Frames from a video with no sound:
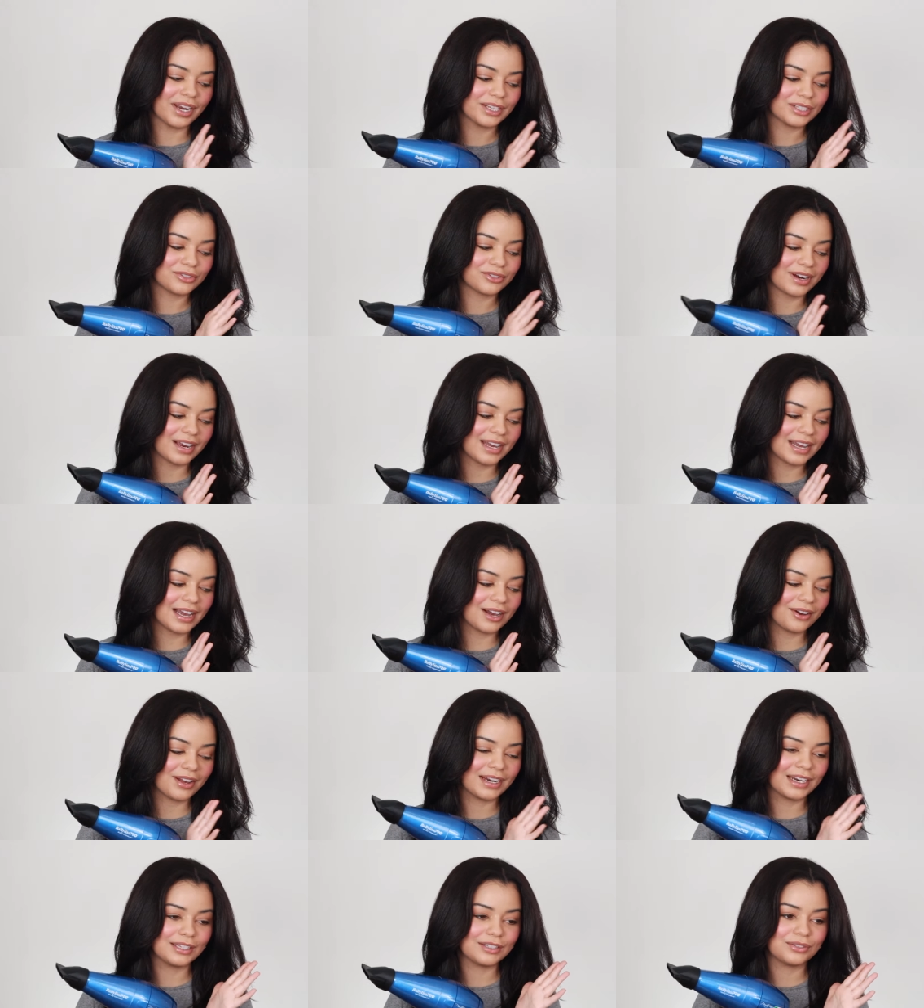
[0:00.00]
I try
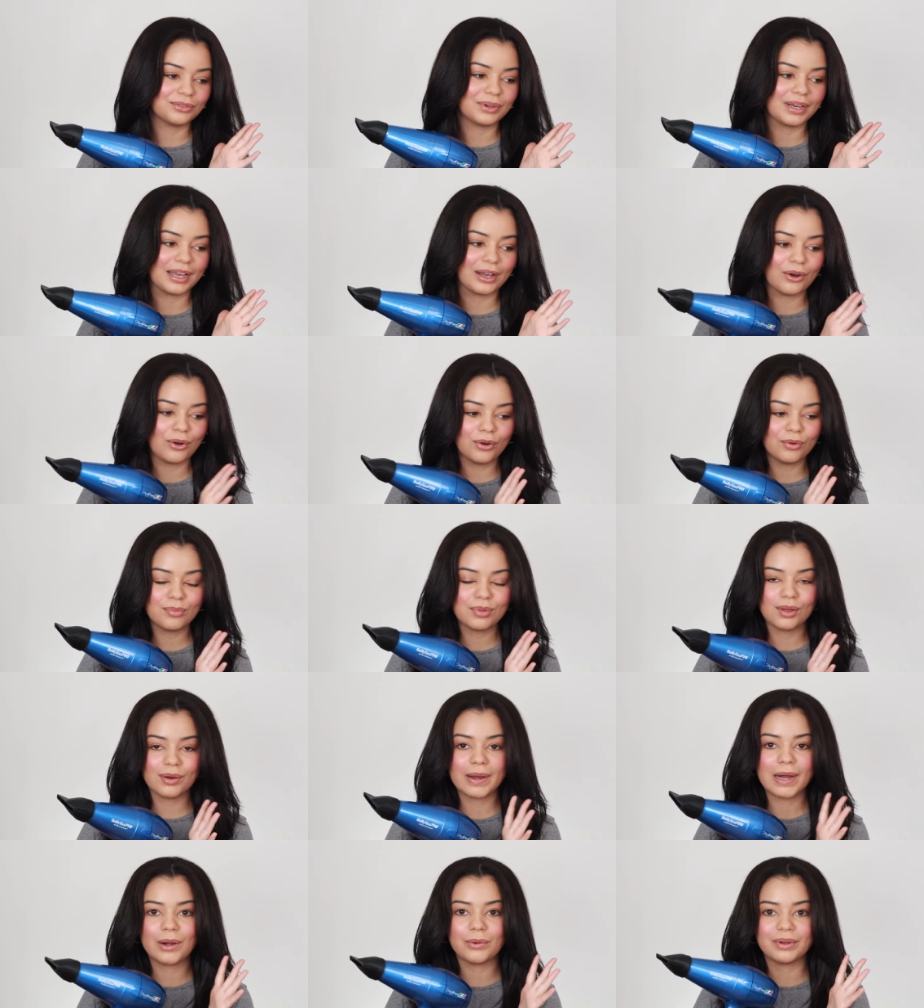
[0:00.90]
out and I do a whole
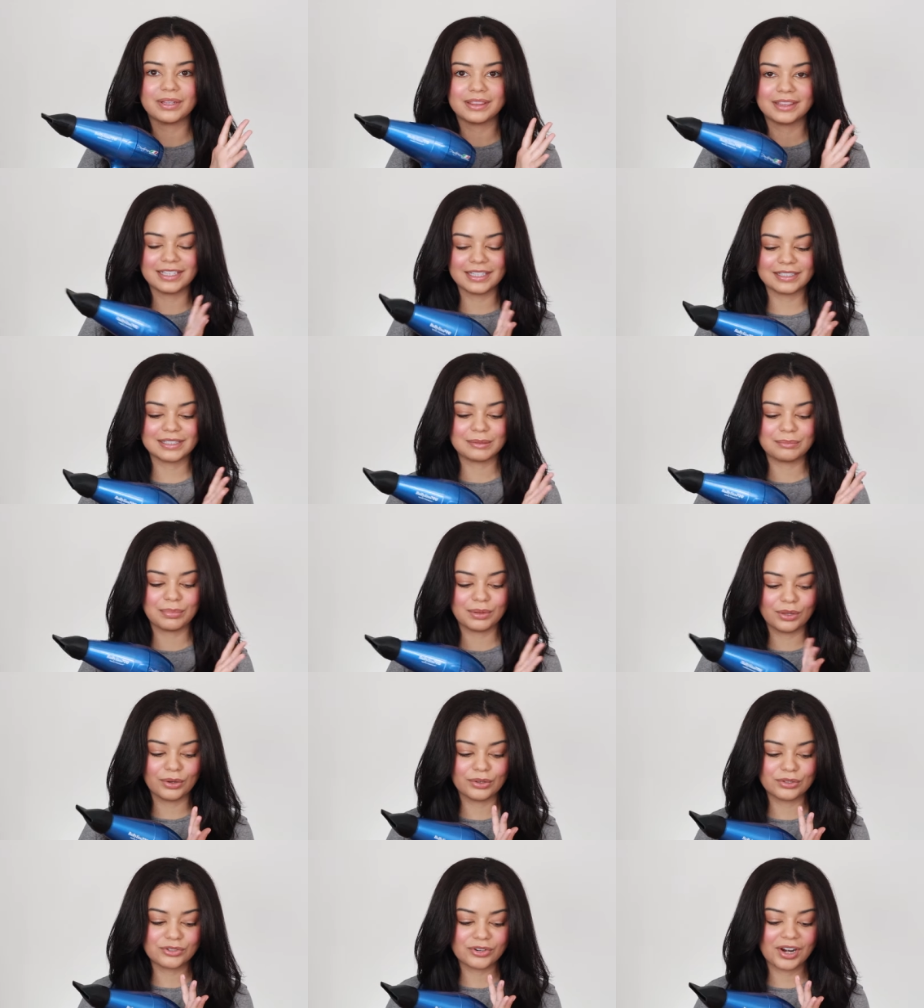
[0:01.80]
blowout with this
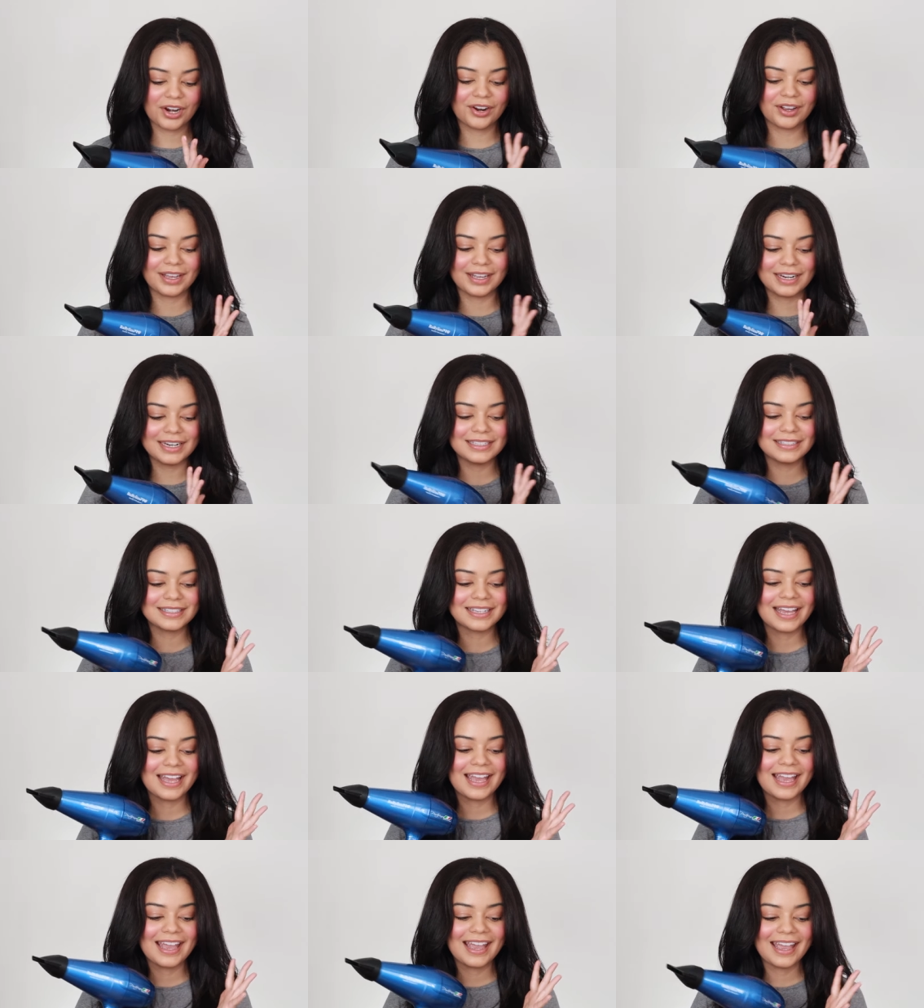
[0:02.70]
blow dryer. It is
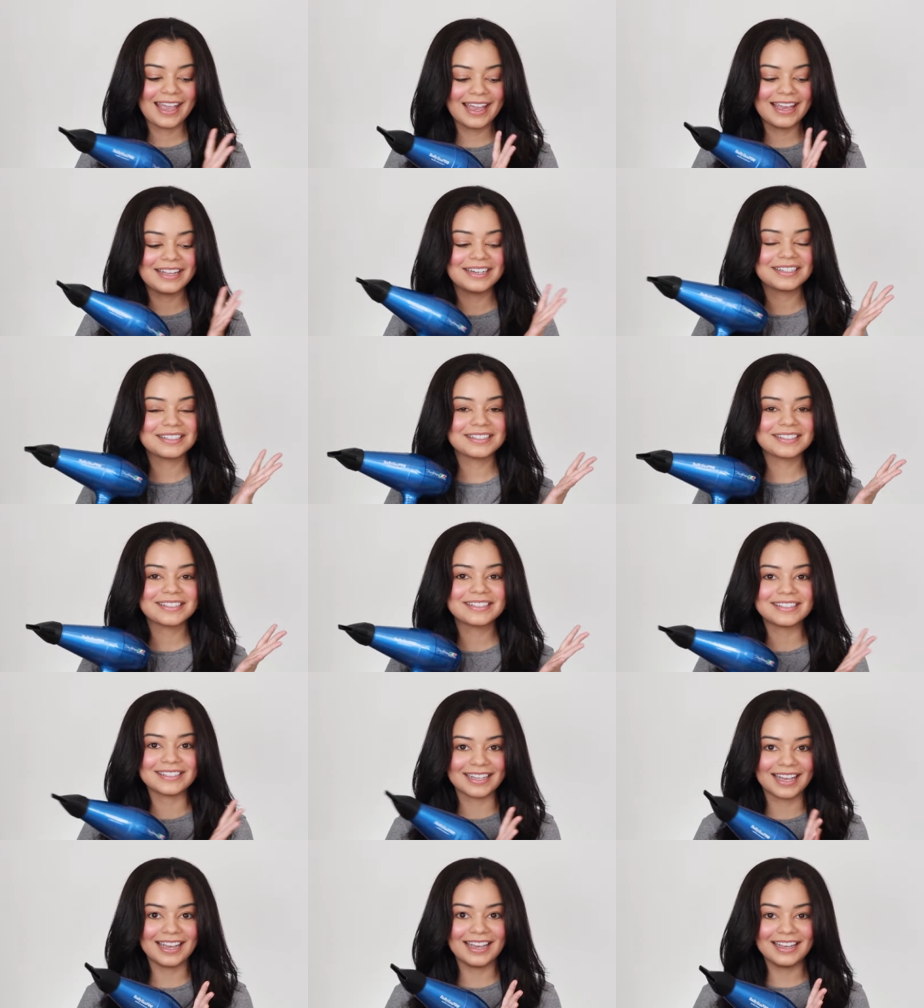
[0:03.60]

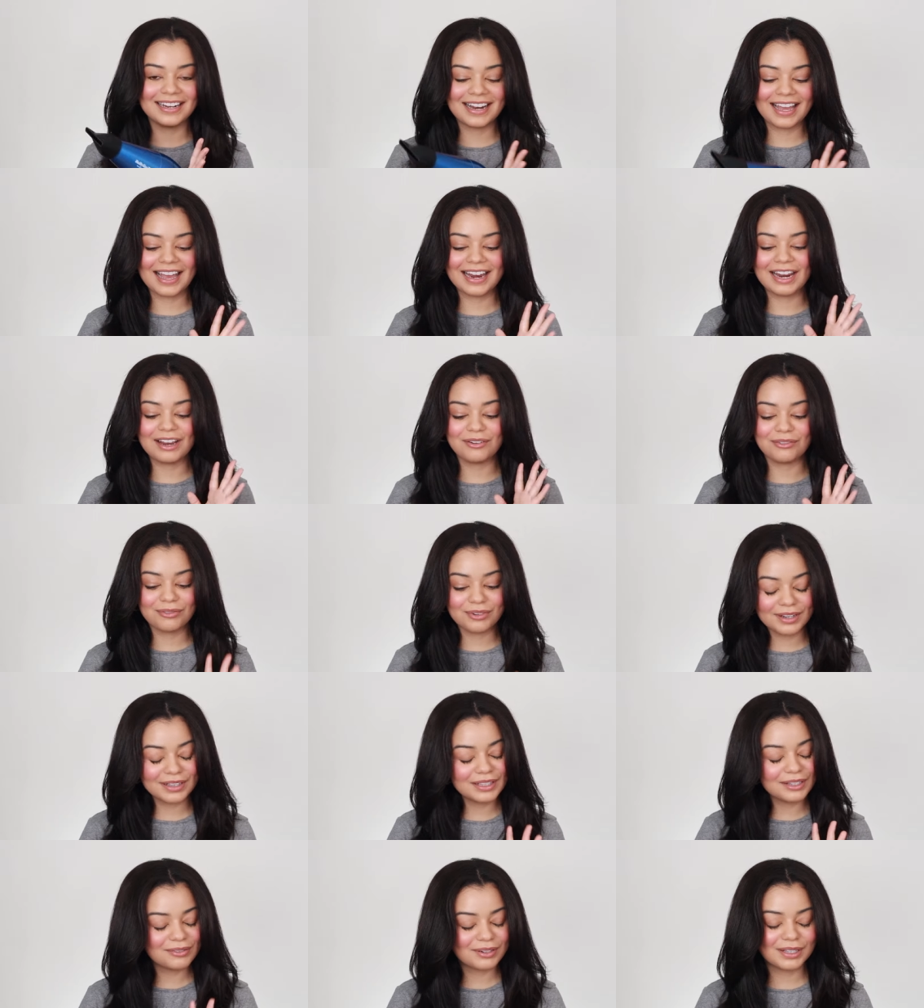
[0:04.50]
insane and I
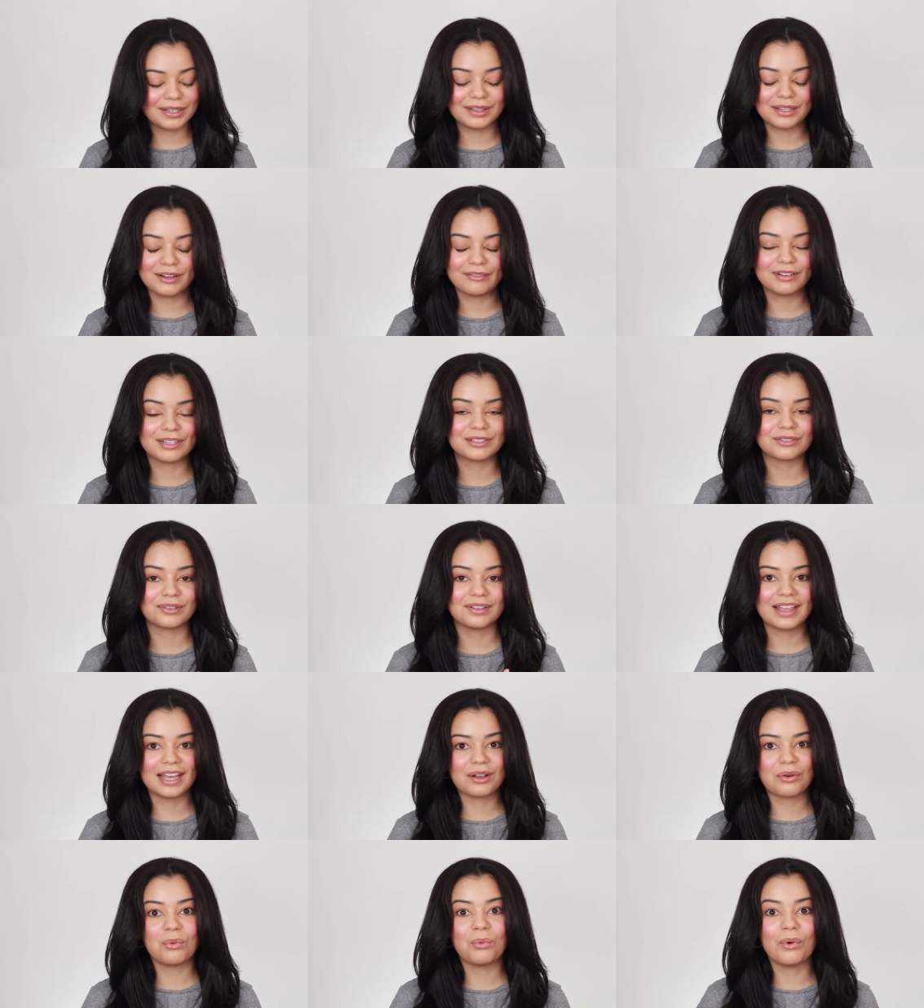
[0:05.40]
really really love it. It's only
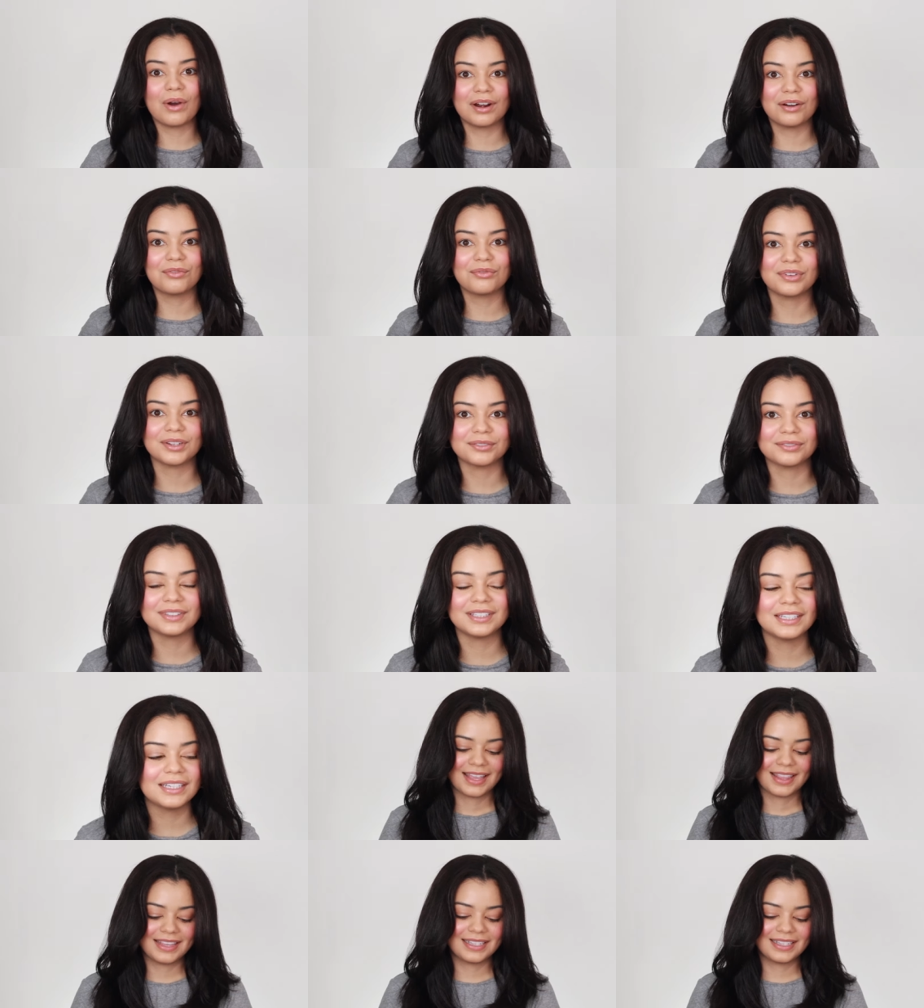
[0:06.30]
like 150.